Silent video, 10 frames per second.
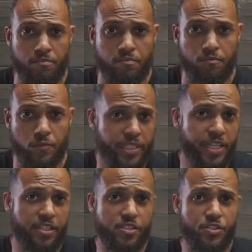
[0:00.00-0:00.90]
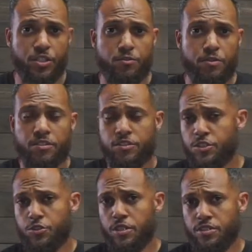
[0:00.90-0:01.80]
Why can't I just sit around and just
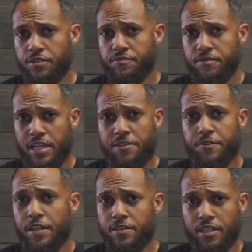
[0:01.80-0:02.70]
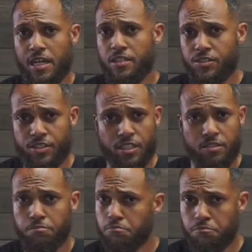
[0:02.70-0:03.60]
trust and have faith that God's just going
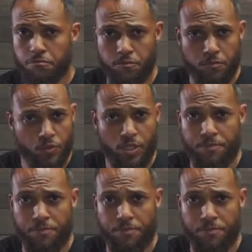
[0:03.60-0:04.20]
to drop